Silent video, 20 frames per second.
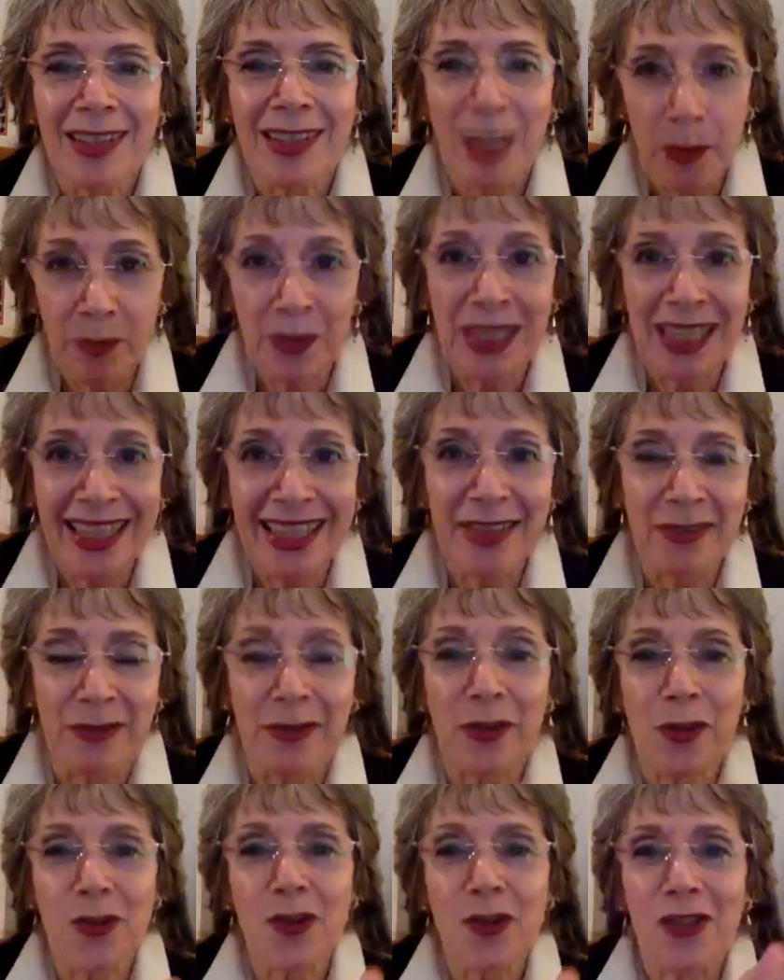a play
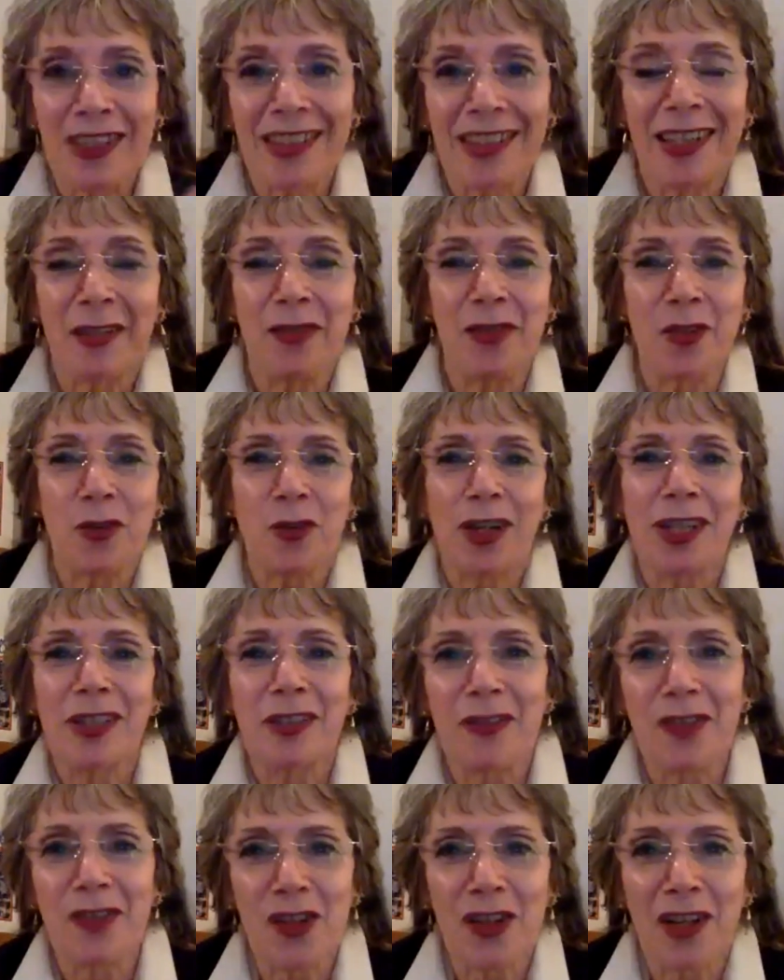version of the Trial
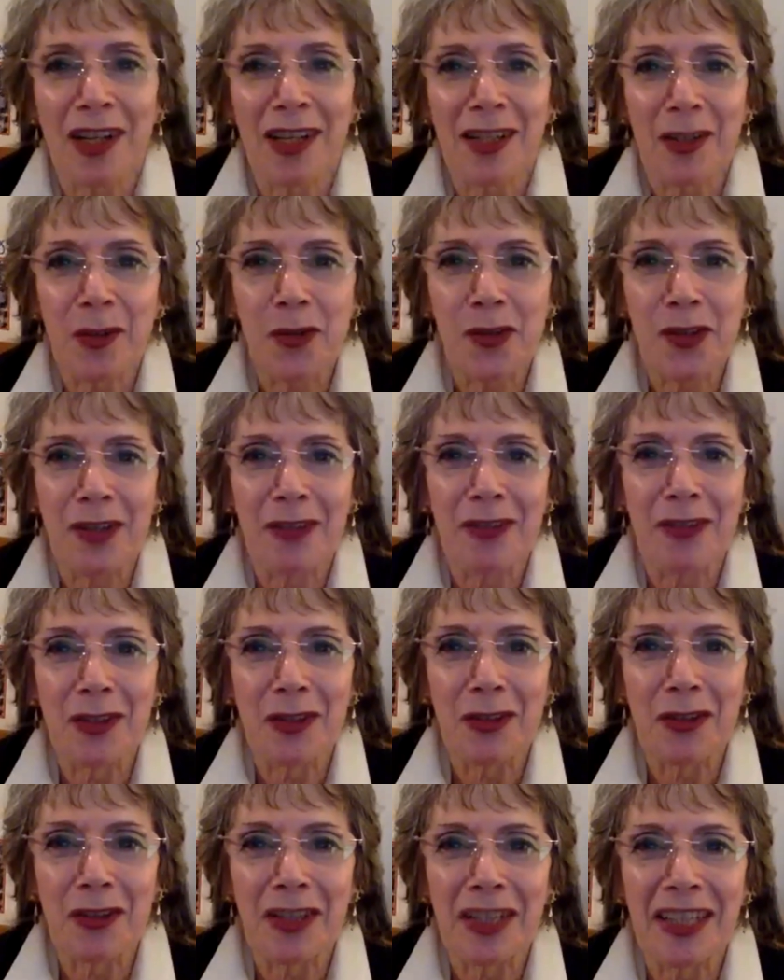of the Chicago Seven? Do
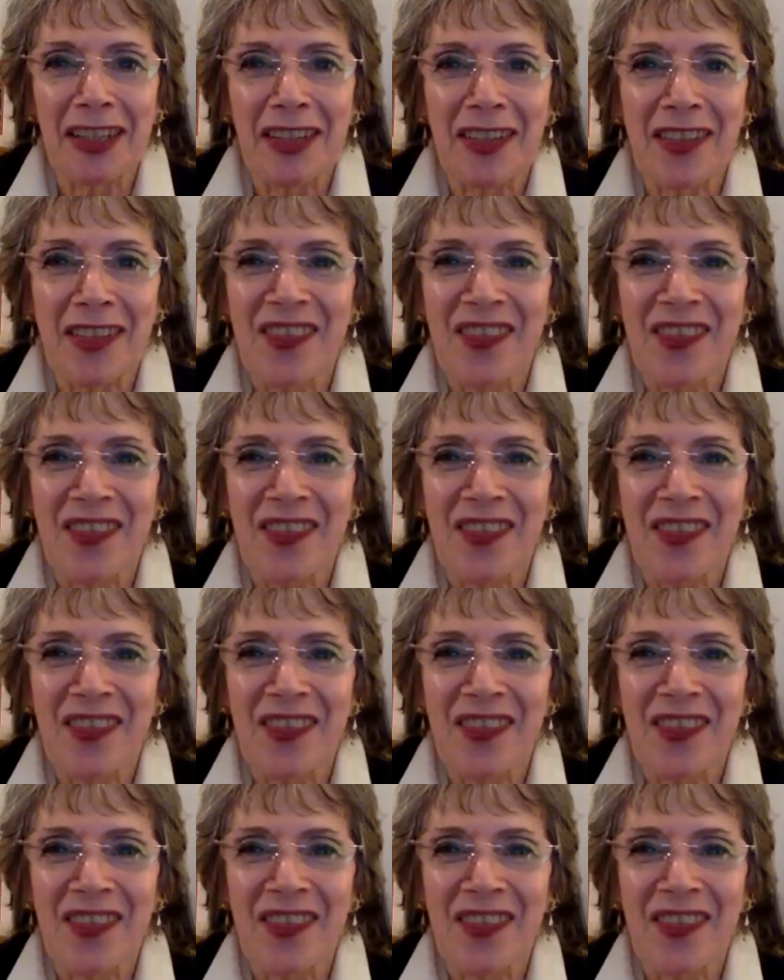you think?"